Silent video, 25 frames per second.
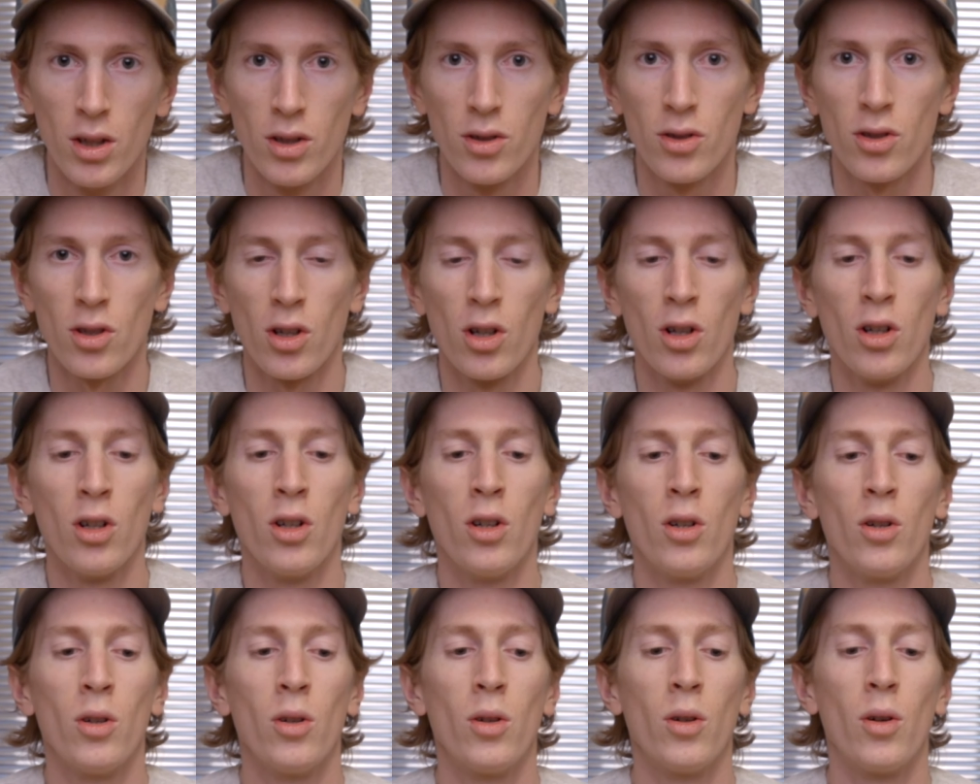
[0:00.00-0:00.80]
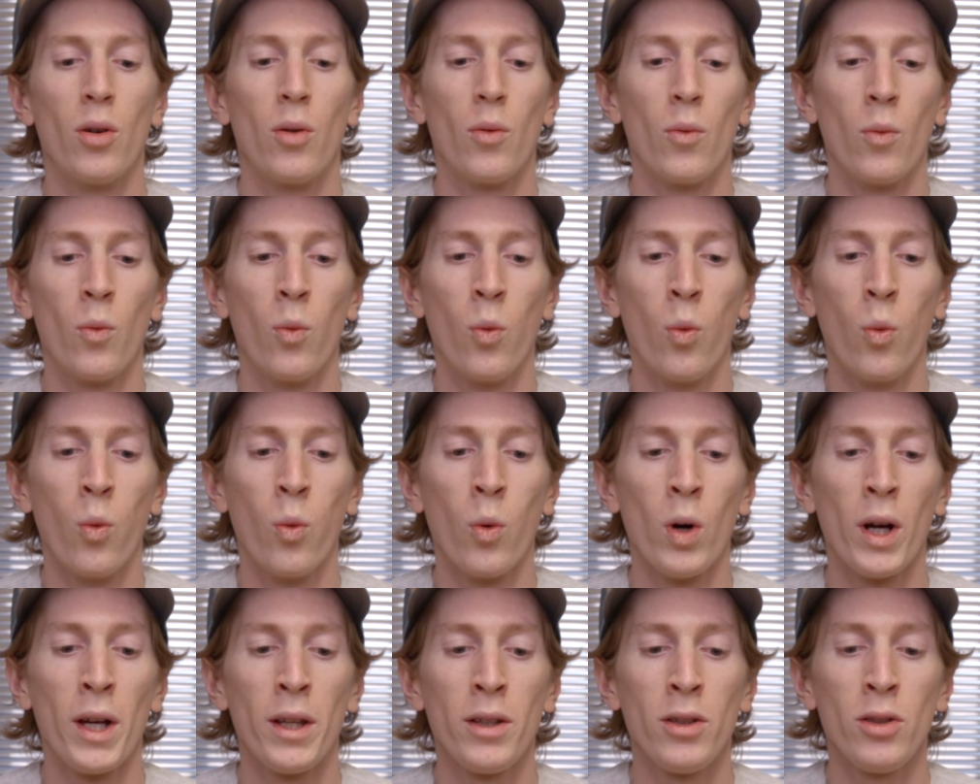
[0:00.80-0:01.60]
So
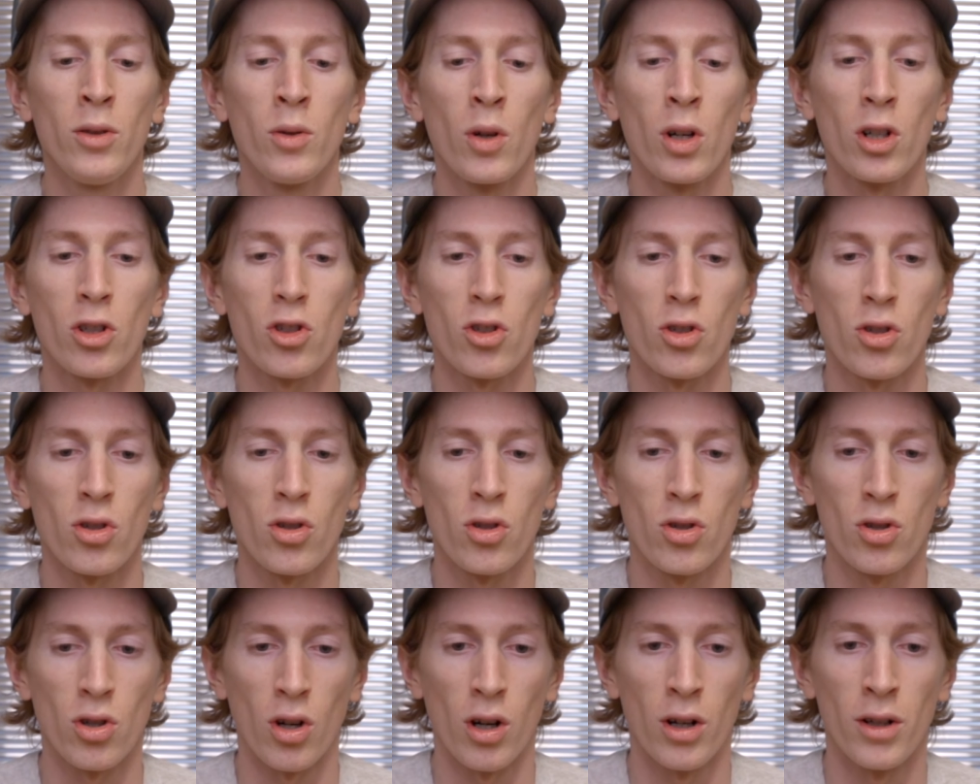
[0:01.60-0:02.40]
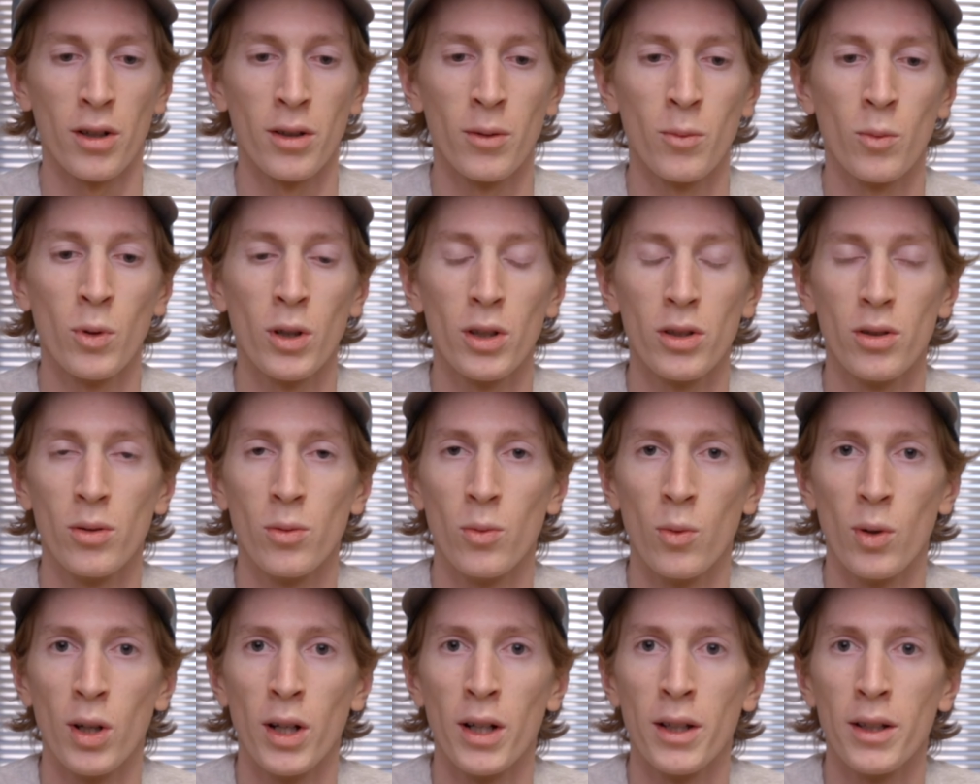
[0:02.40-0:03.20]
when you are starting, what you
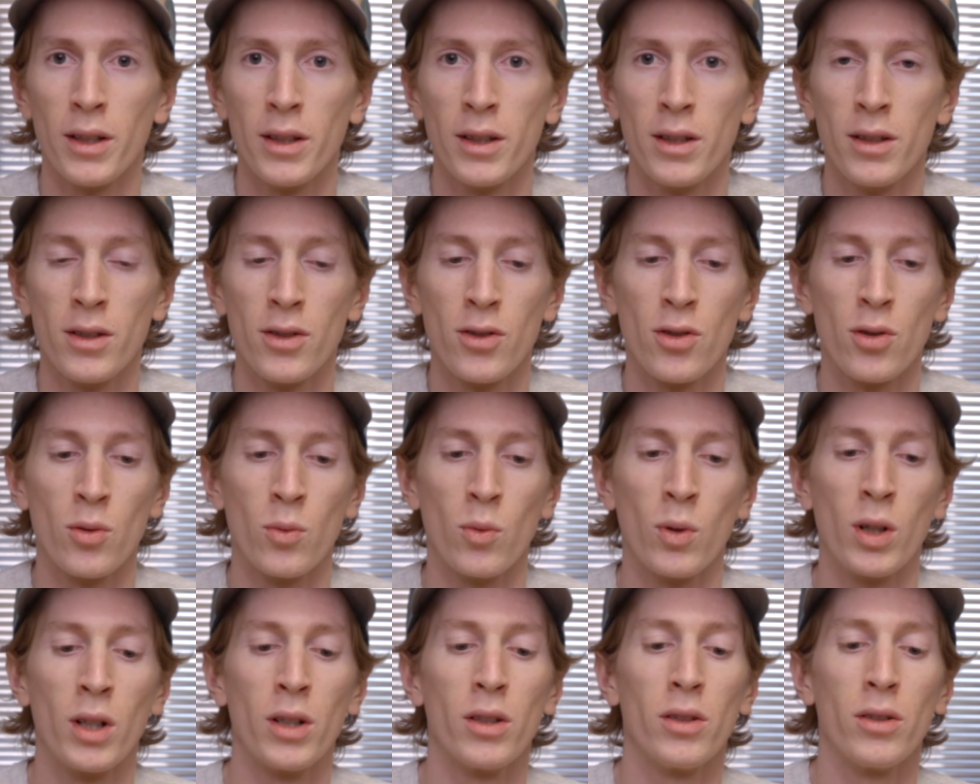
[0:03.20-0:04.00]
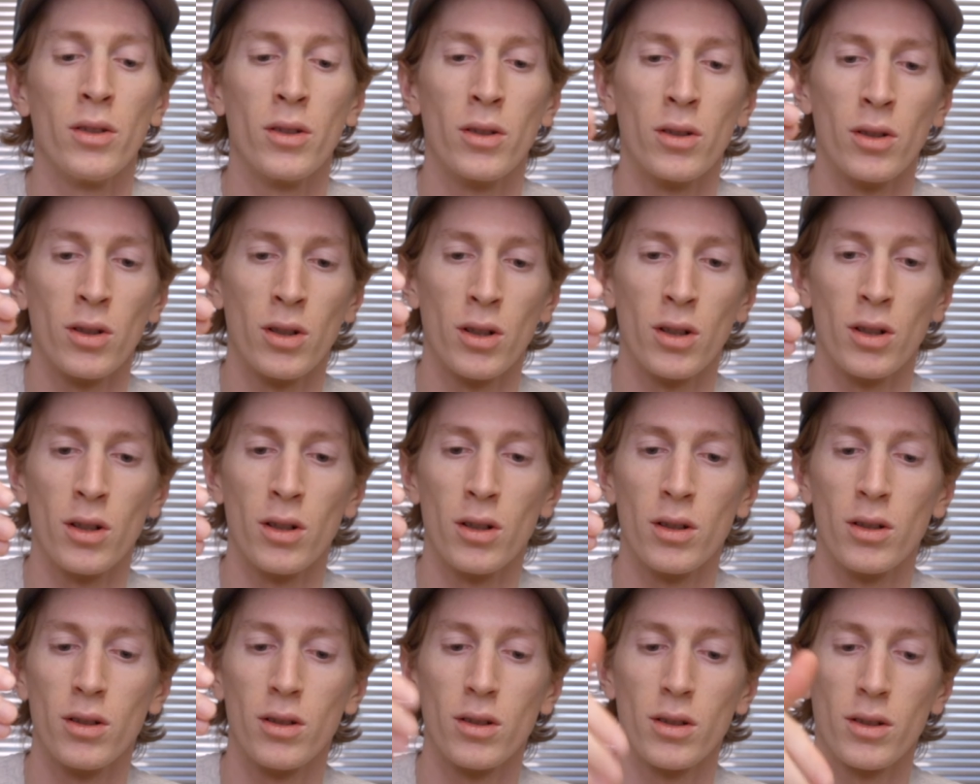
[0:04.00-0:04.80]
want is you want
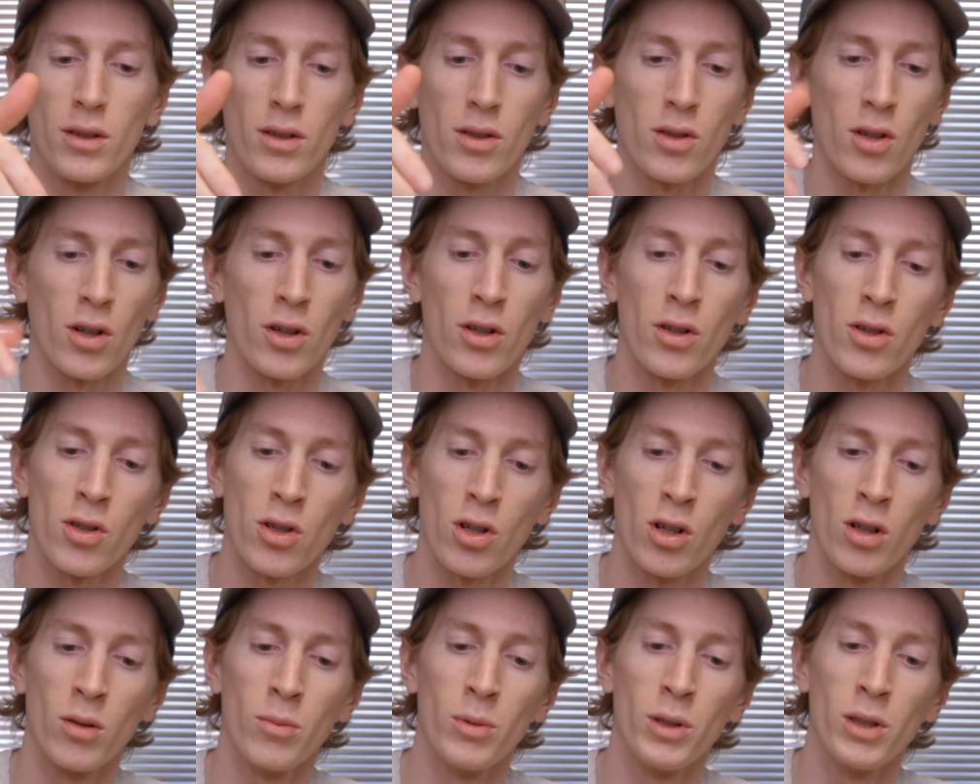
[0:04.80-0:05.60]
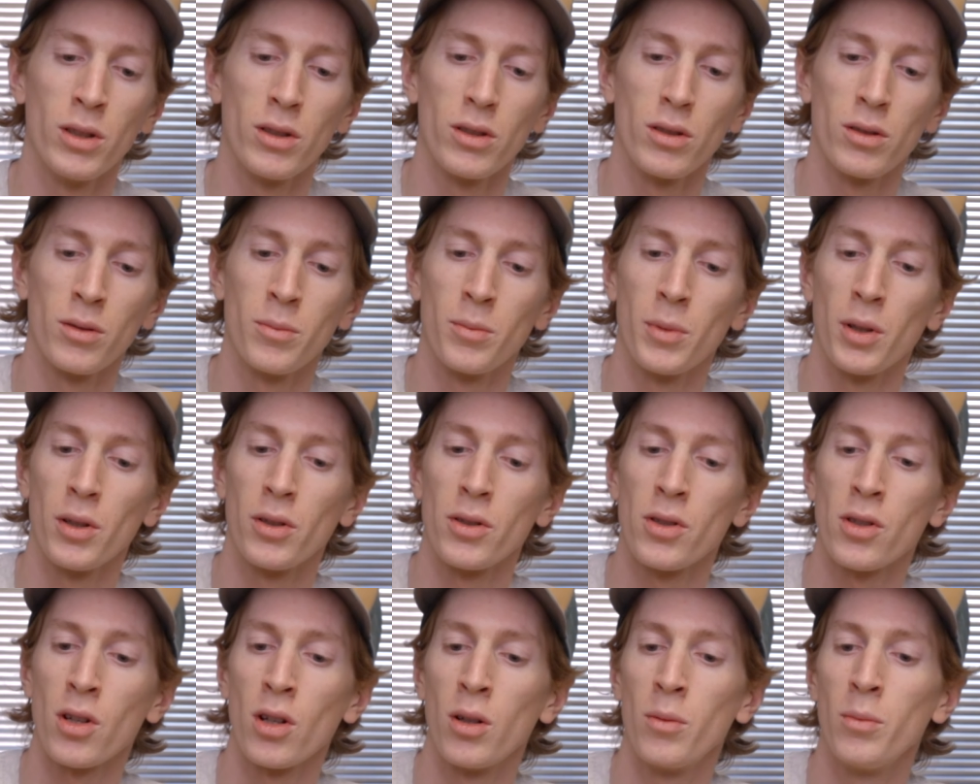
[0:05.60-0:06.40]
your starter SCOBY, your
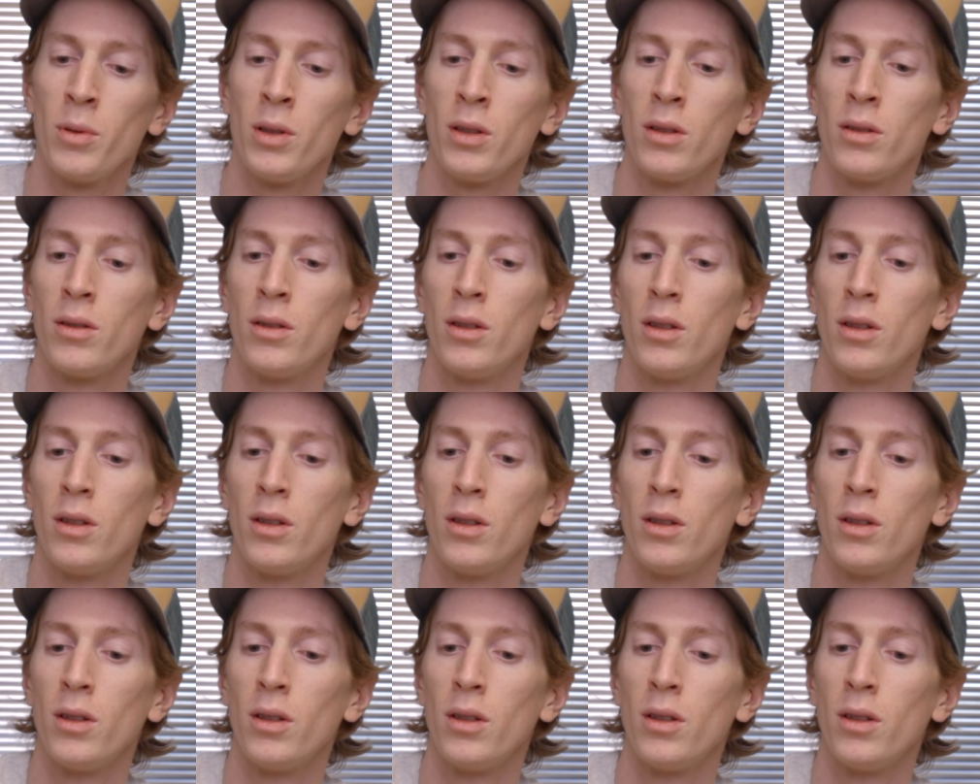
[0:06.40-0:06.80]
mother SCOBY,